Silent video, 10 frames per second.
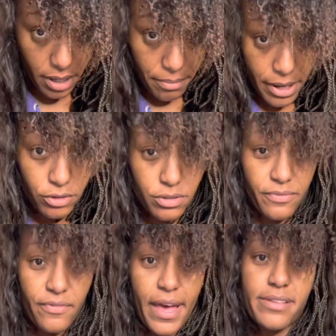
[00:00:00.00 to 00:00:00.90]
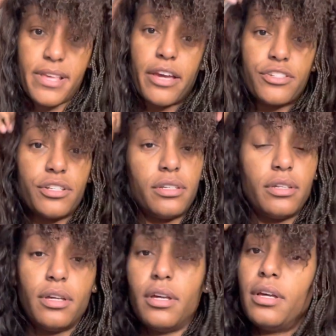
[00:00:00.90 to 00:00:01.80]
I might do some fast action,
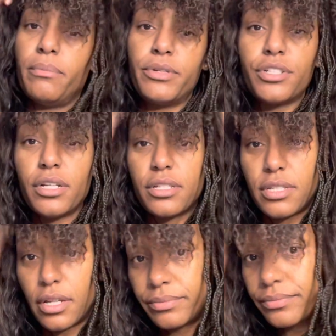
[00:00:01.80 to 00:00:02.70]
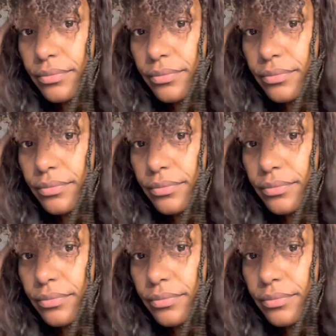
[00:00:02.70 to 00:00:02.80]
but you're gonna see